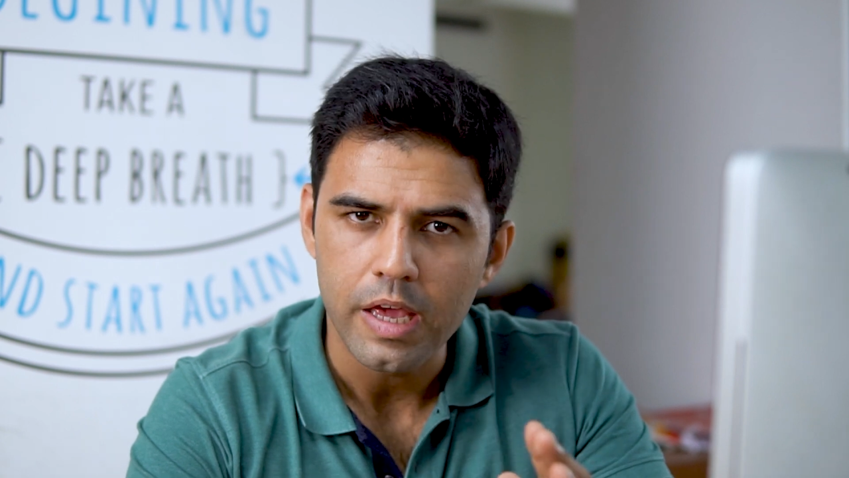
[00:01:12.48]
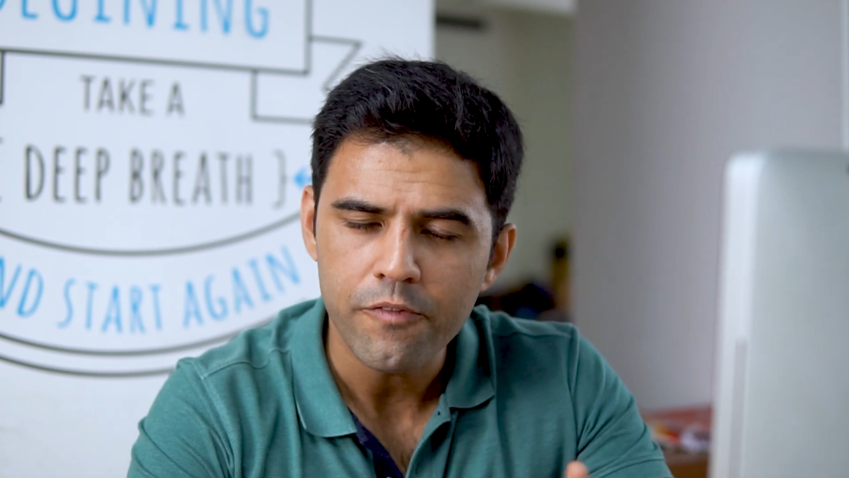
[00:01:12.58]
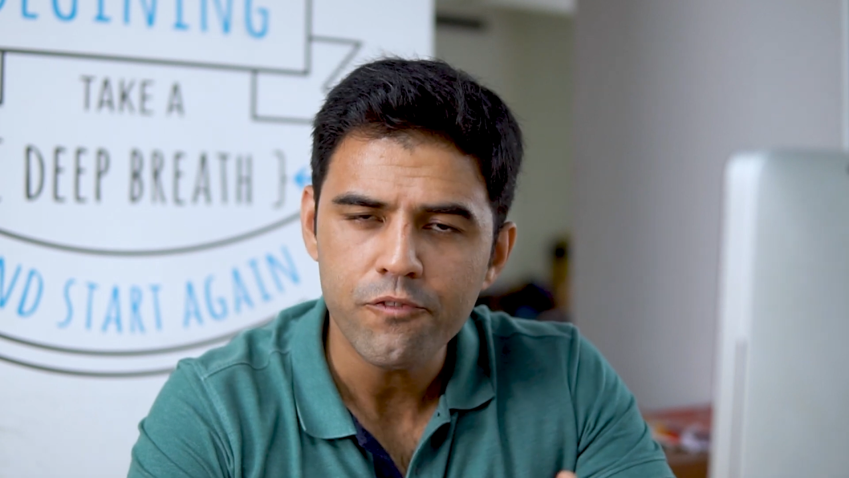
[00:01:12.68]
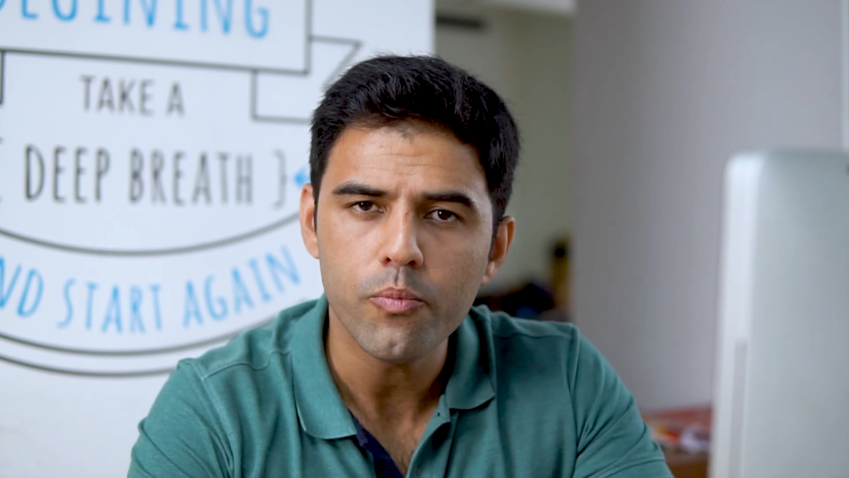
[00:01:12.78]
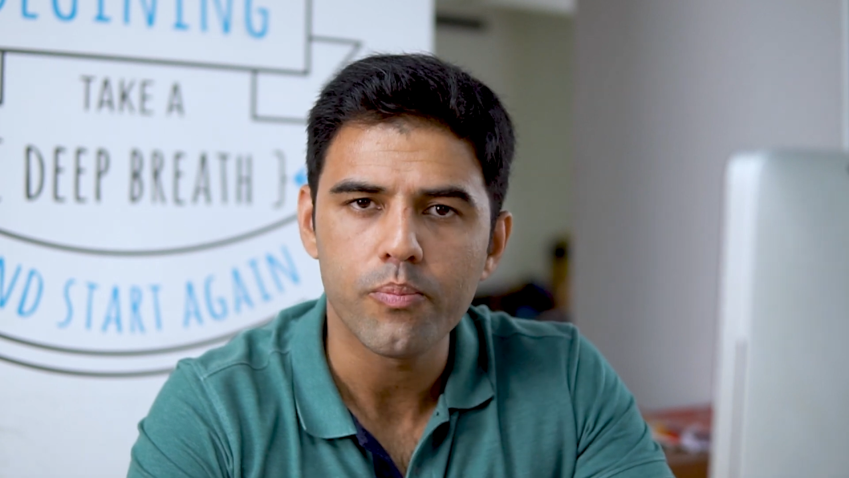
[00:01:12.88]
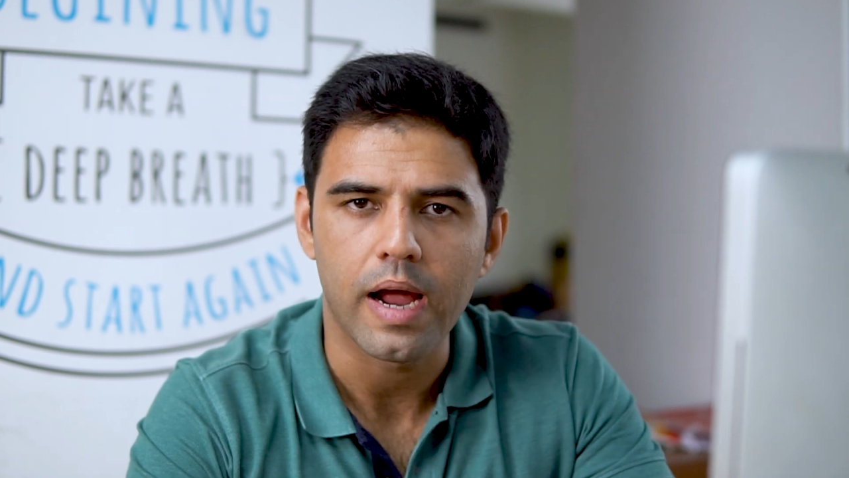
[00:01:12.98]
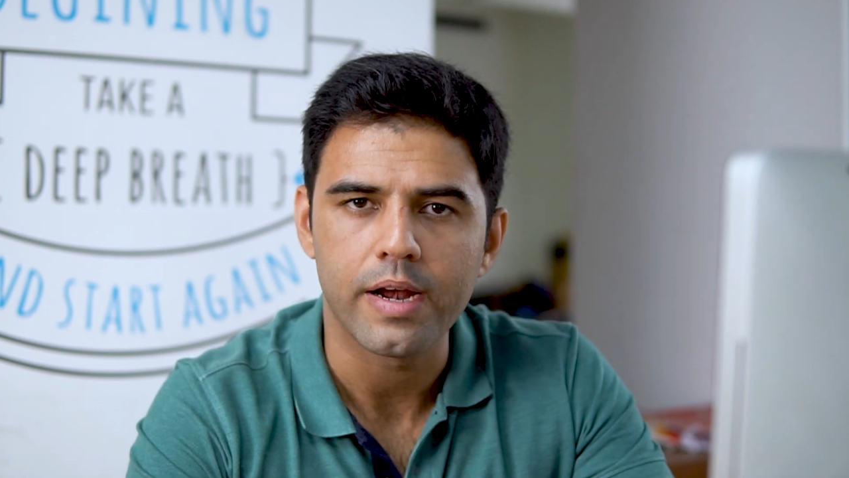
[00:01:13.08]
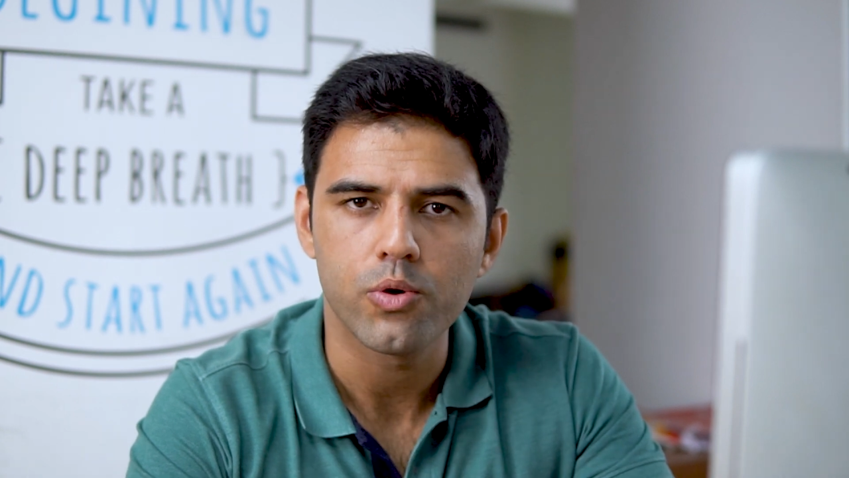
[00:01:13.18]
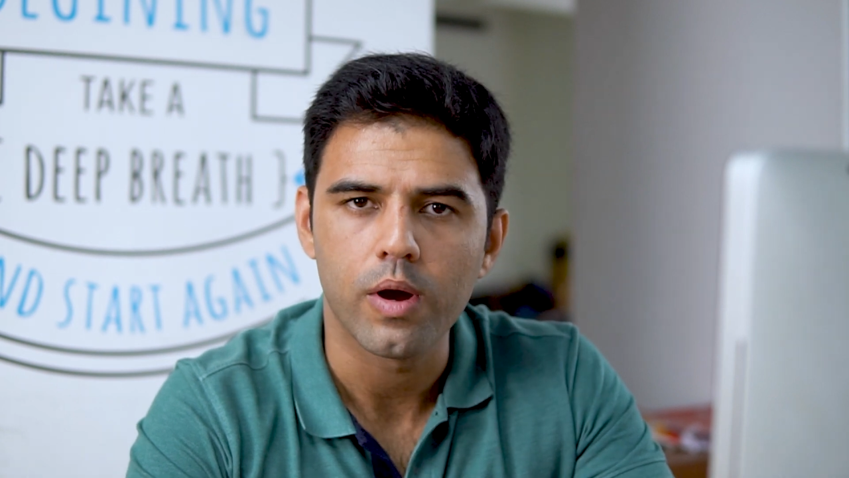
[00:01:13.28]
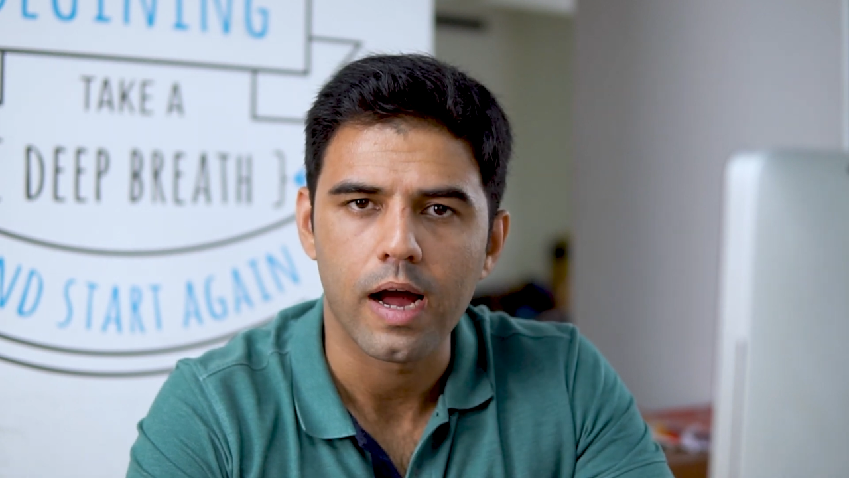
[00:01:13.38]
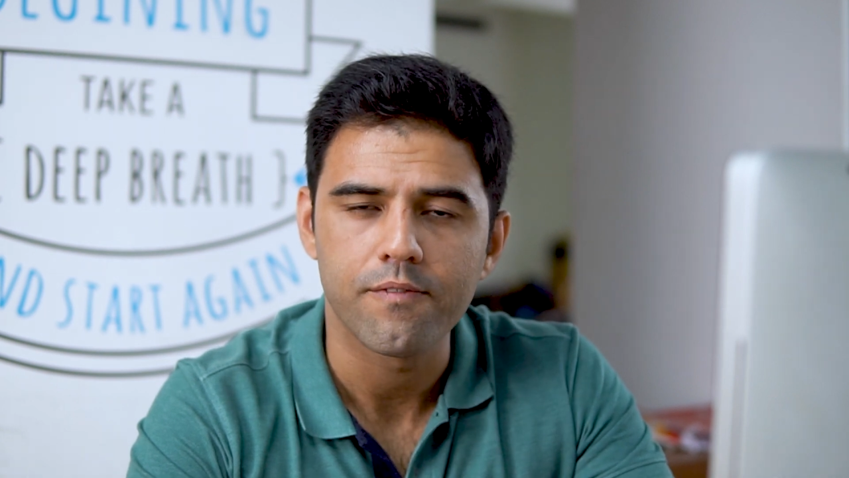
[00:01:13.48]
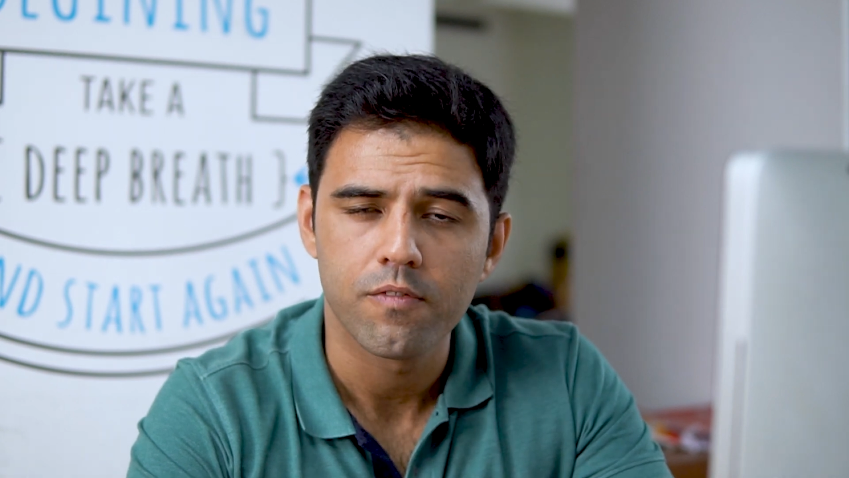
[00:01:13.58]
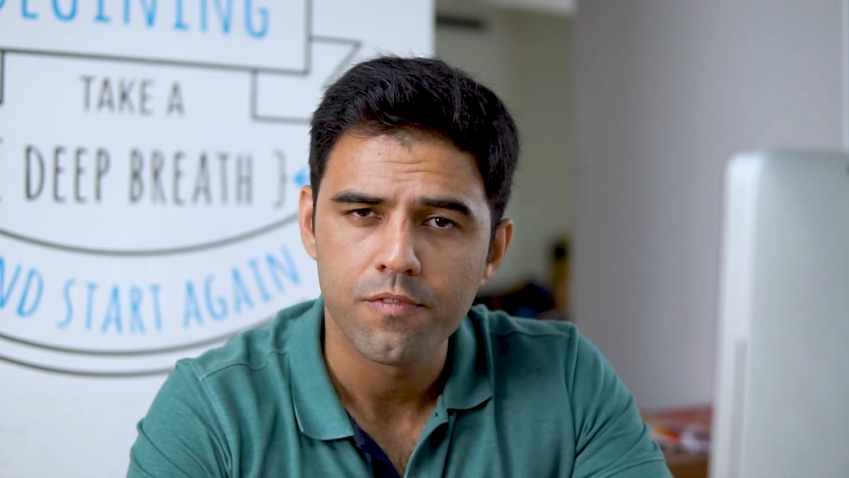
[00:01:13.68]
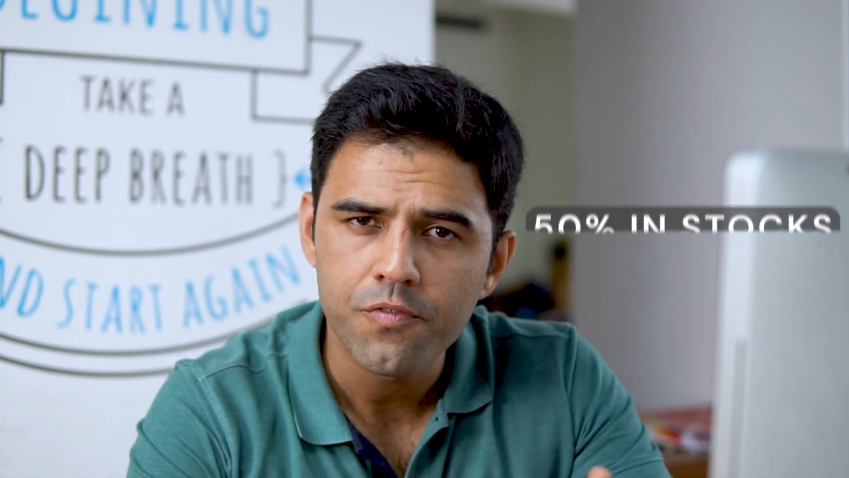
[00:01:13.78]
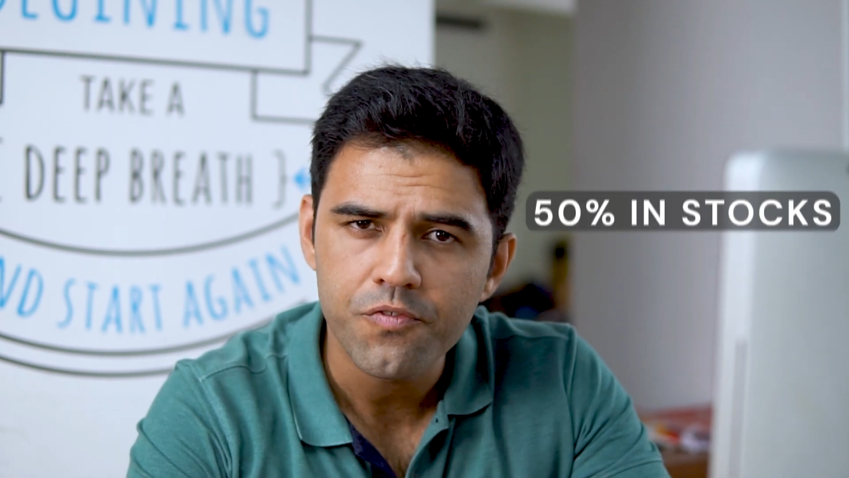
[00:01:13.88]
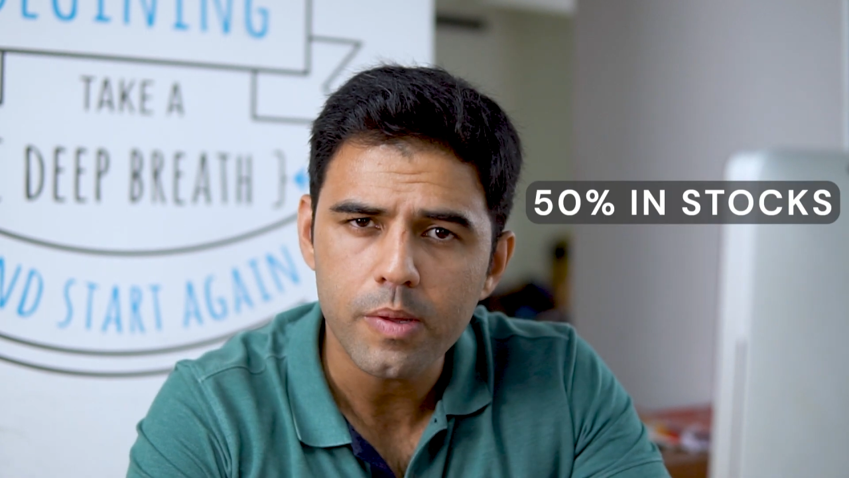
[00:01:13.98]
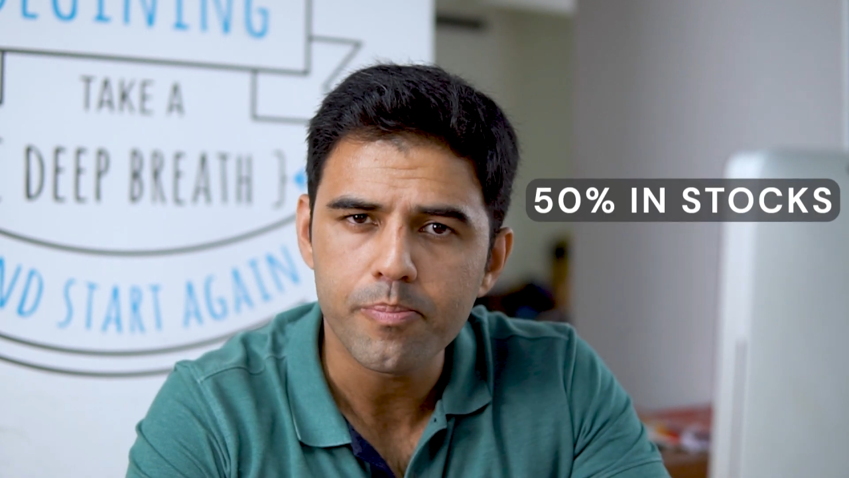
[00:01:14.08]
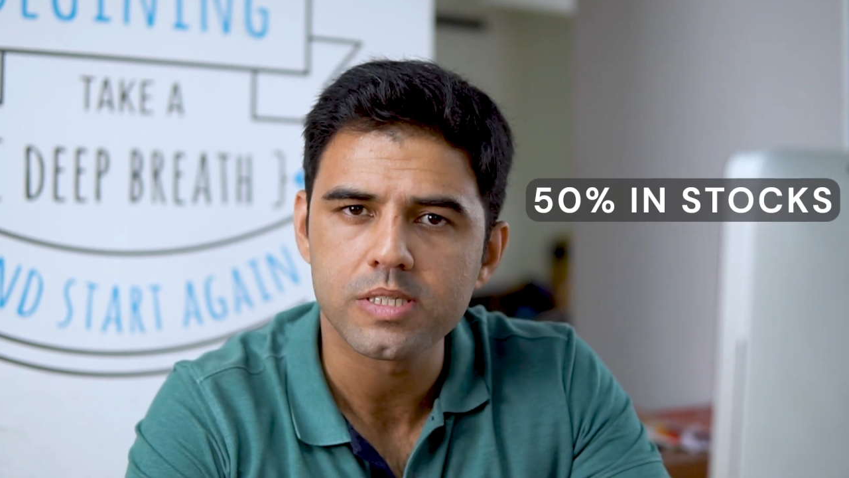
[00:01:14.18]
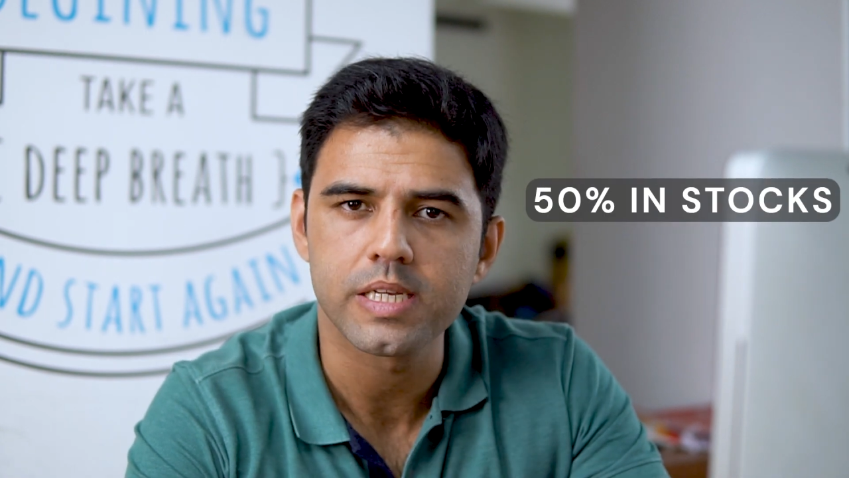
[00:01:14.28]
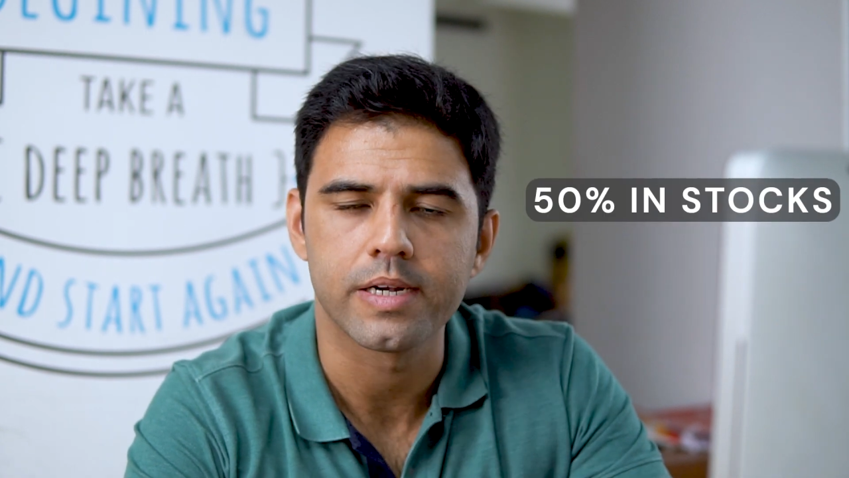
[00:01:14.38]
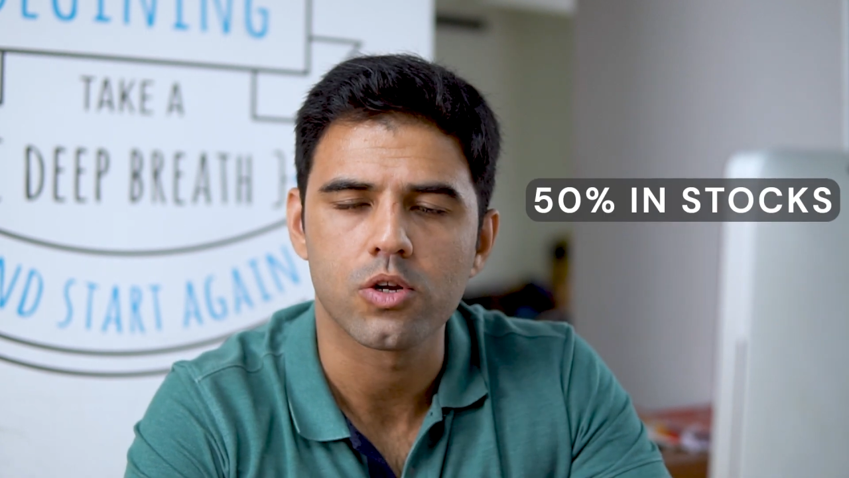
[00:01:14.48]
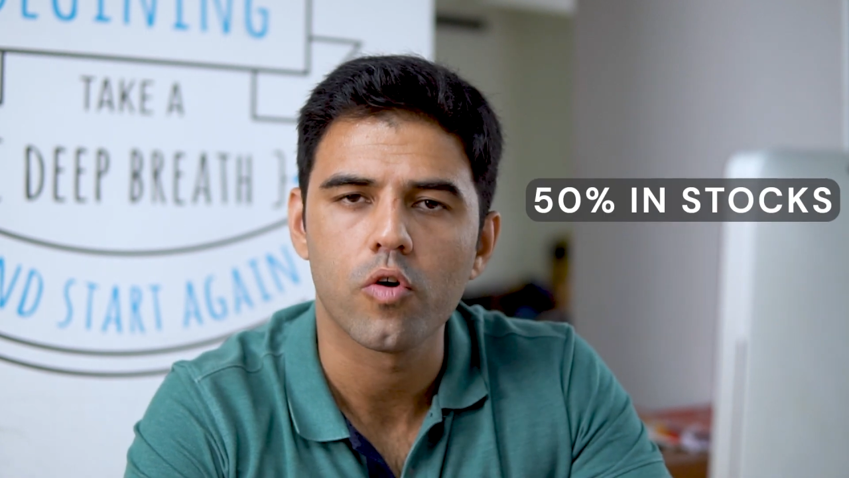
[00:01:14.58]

if you plan to have 50%